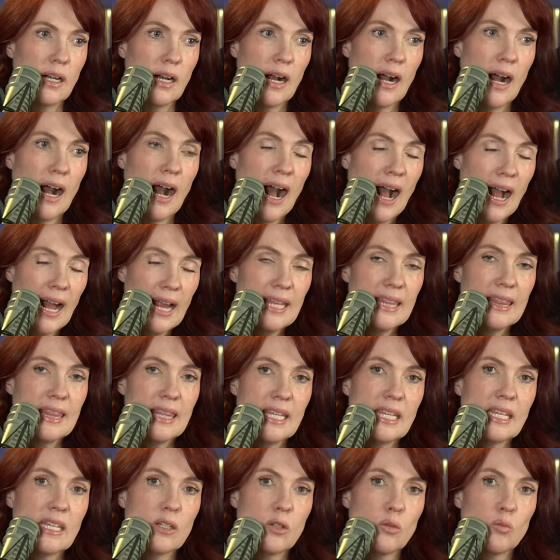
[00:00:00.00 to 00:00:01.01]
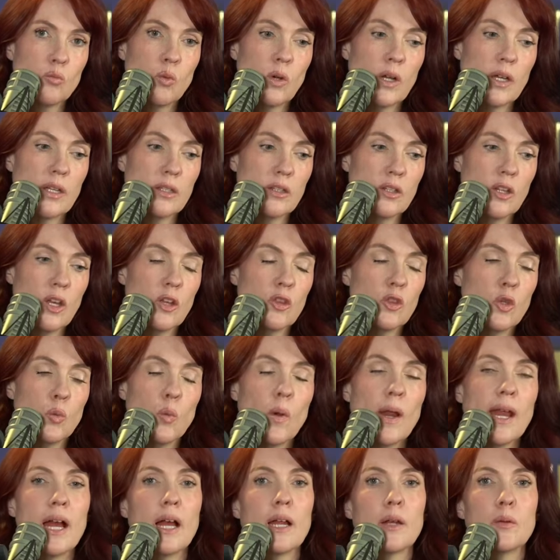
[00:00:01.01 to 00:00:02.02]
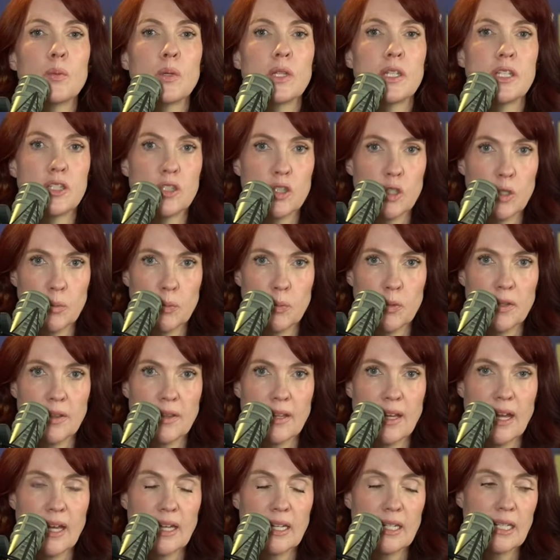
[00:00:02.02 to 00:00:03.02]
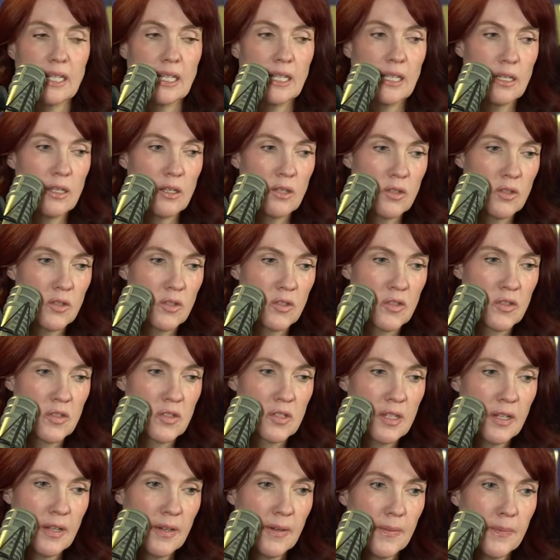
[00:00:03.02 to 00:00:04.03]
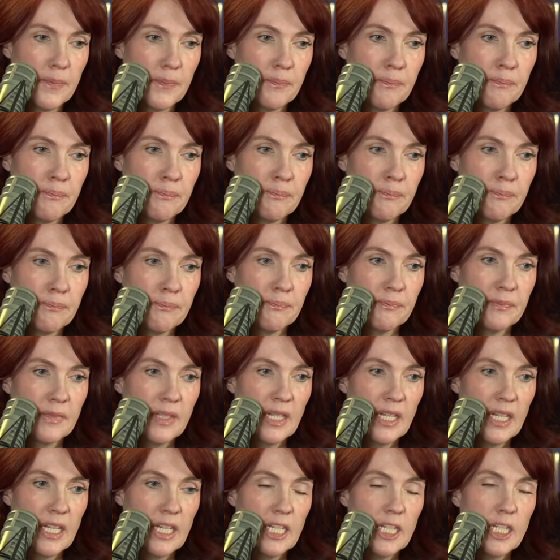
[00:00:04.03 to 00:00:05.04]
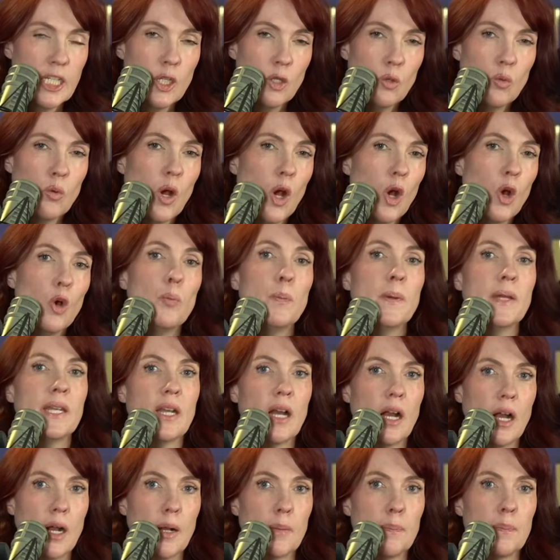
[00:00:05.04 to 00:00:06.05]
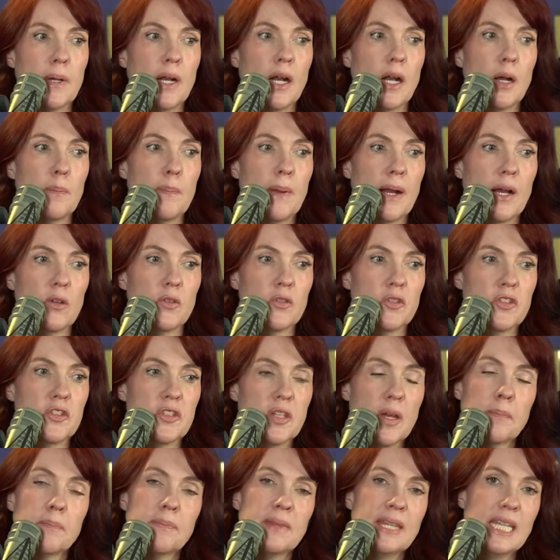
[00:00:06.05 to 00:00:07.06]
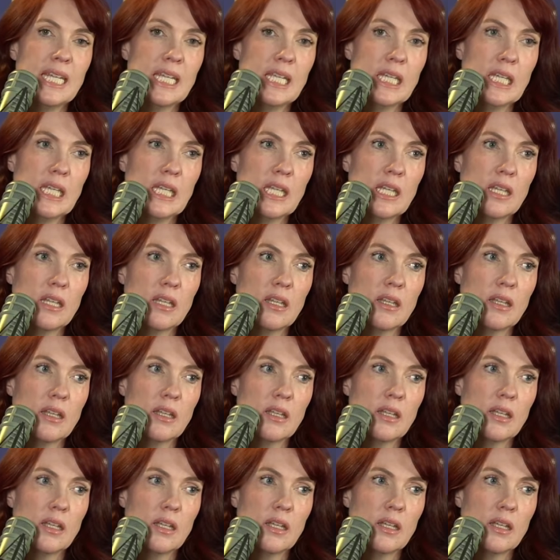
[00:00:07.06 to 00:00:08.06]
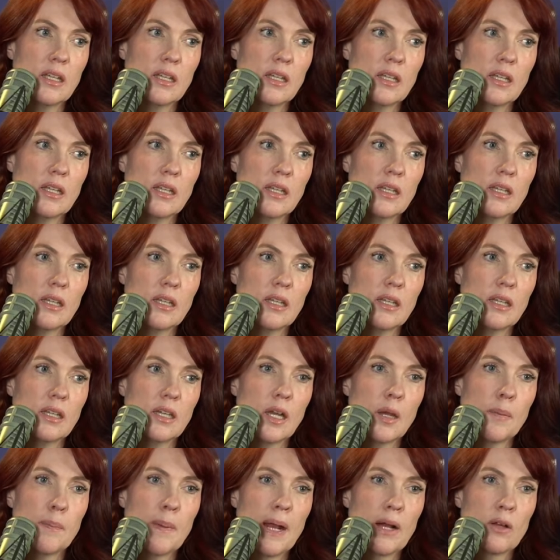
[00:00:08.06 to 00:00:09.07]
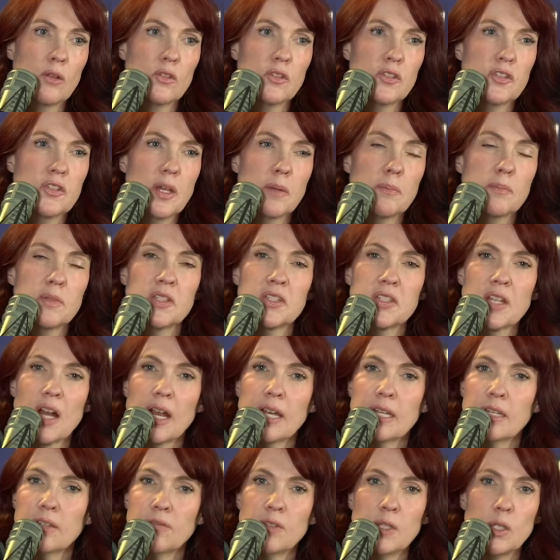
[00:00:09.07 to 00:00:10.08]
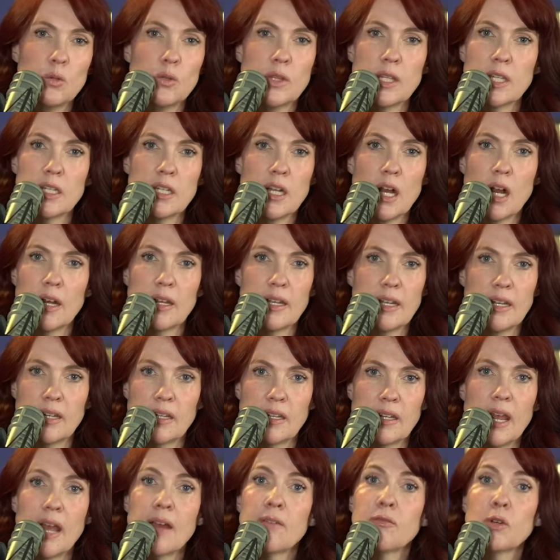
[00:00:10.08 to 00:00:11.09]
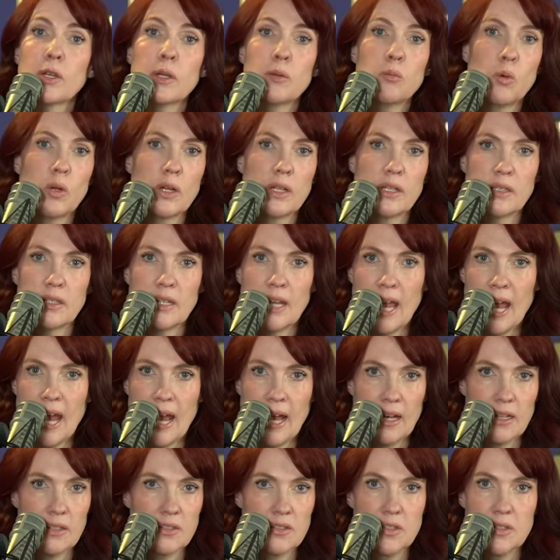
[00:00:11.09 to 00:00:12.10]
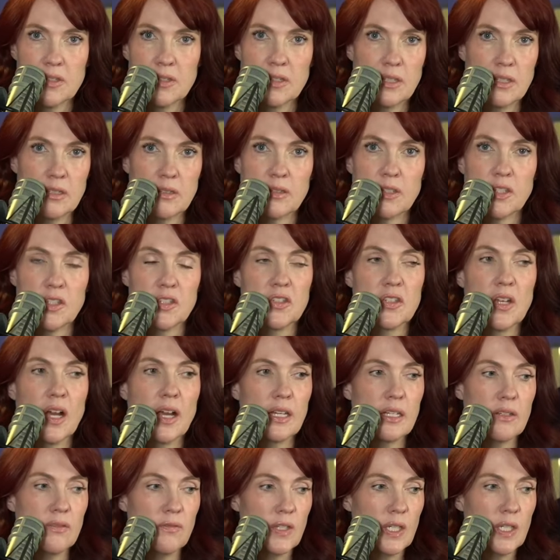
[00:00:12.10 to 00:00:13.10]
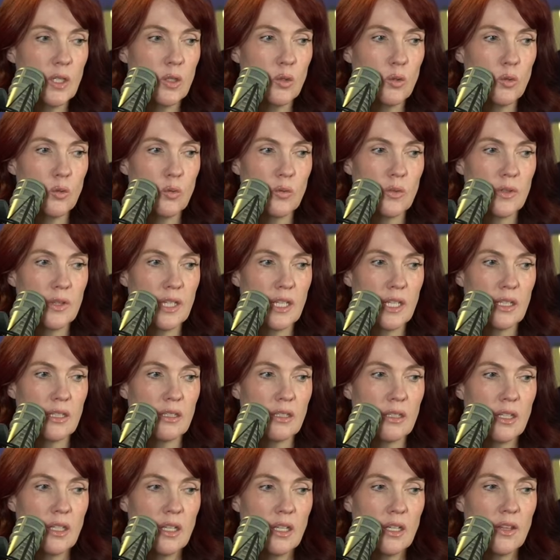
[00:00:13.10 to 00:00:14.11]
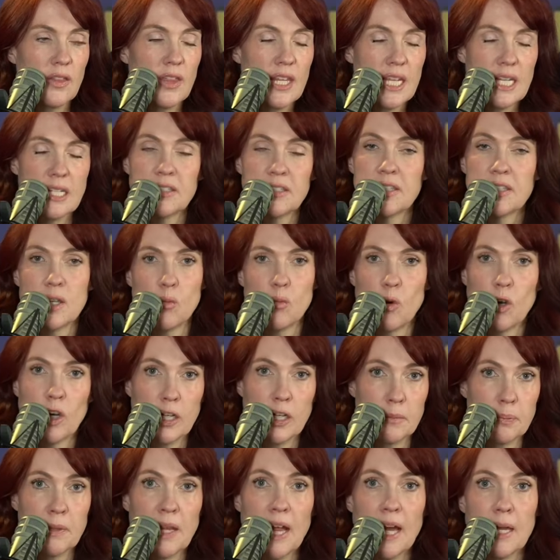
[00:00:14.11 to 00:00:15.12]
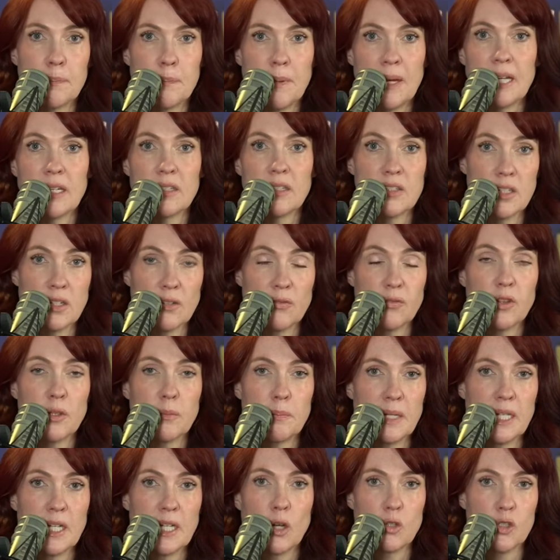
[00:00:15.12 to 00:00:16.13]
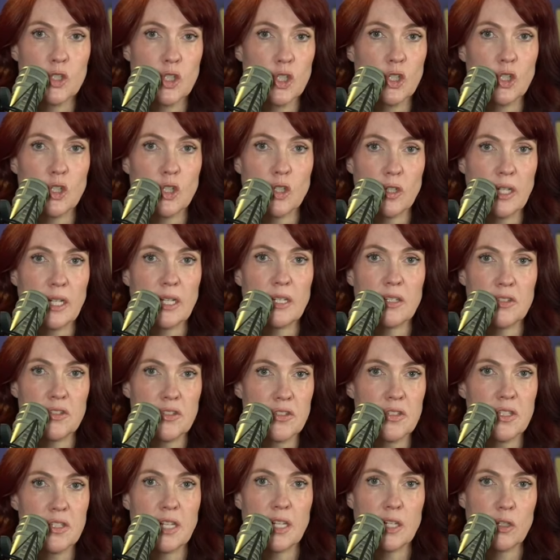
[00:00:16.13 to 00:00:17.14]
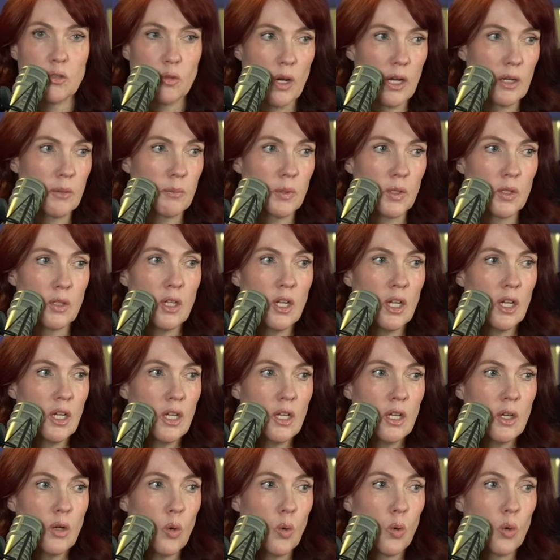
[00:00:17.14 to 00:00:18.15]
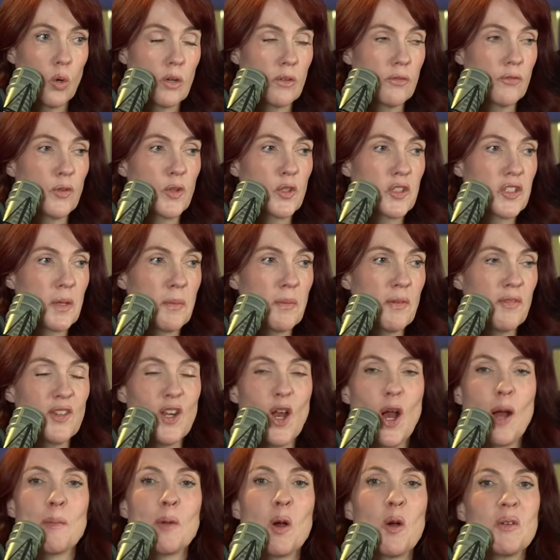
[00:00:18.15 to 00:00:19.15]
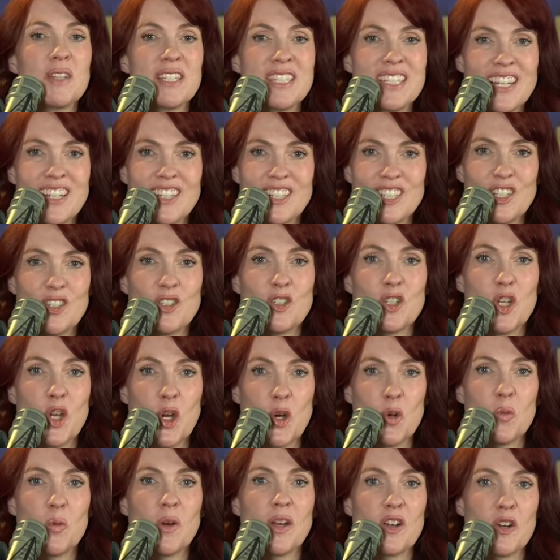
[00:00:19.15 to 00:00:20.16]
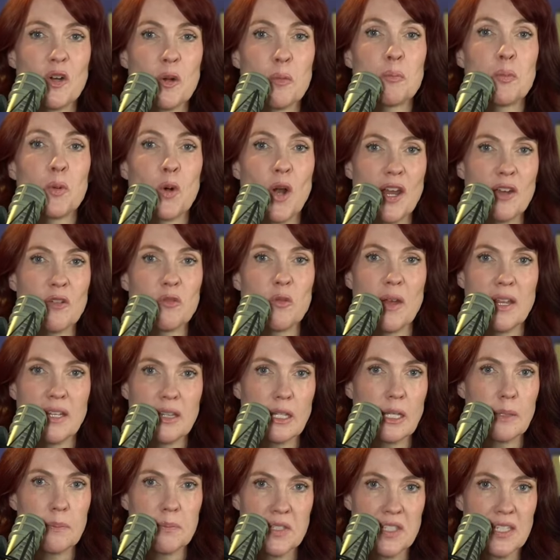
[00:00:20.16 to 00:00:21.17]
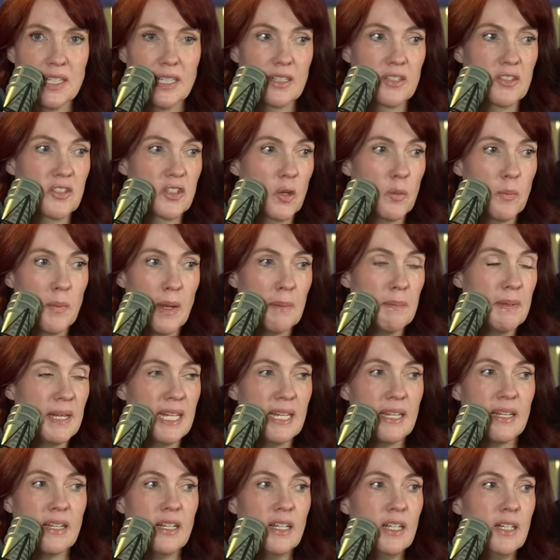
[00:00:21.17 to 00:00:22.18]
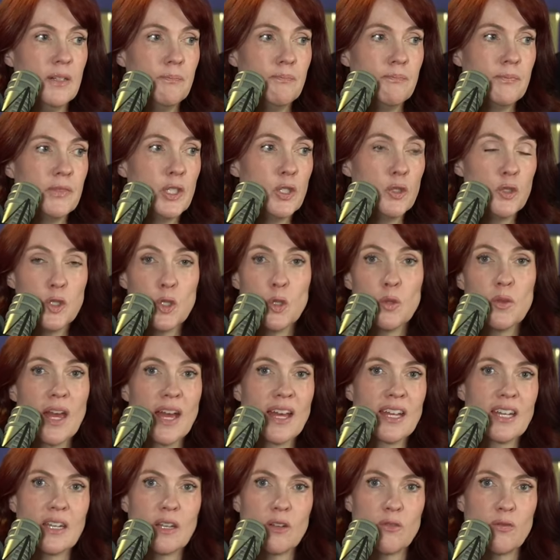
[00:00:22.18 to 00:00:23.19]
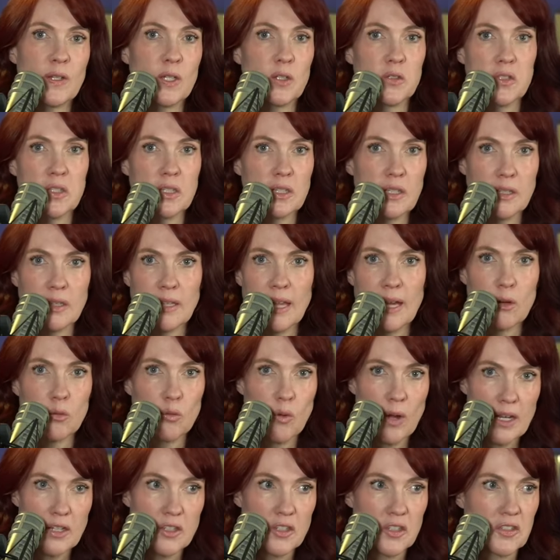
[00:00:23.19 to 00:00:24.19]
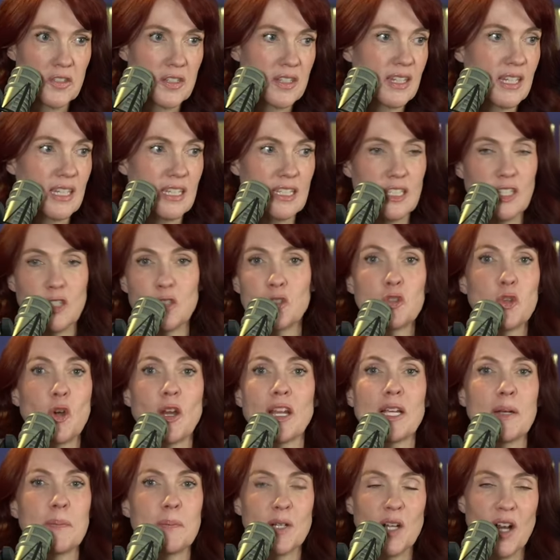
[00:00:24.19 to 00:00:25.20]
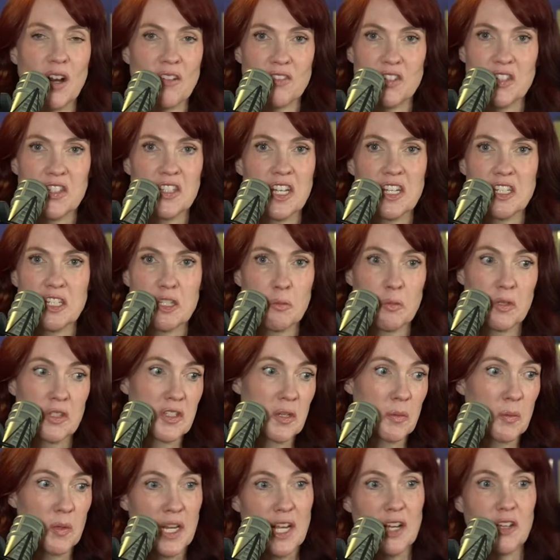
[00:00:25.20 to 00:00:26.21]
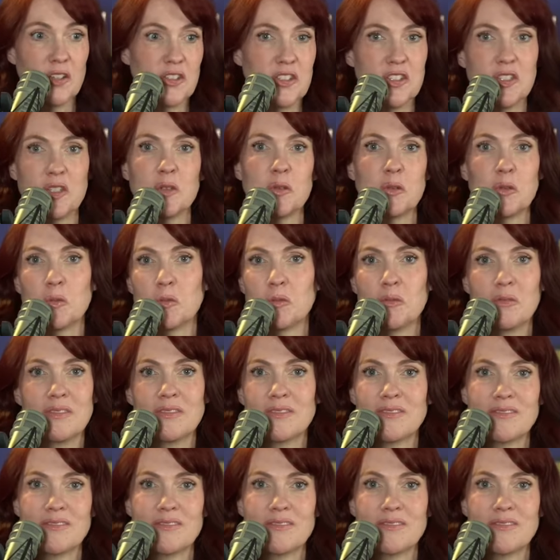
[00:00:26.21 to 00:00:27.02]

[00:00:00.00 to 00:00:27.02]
I think what the way I would interpret that is you open up about something, about some side of you that not everyone has, the side of you that thinks that wearing plaid pants and a flamingo shirt is incredible. Or for some of you, I'm always telling you to go wear a bright red lipstick. So maybe you do that and it feels a little outrageous, and then you strike up a conversation with someone else who